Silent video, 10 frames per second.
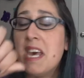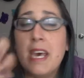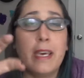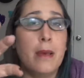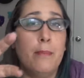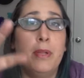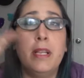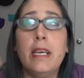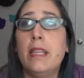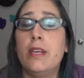it
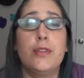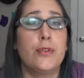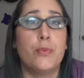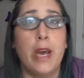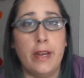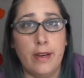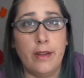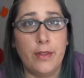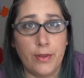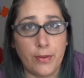completely shredded the